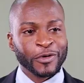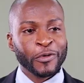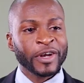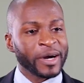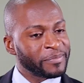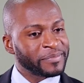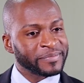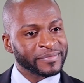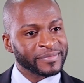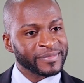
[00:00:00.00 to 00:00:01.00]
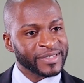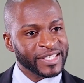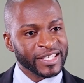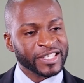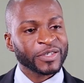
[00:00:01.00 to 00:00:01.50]
Code App
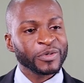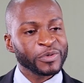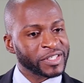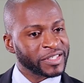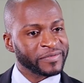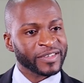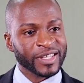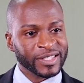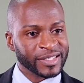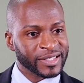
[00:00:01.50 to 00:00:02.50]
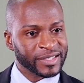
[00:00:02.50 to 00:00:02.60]
is a solution for that.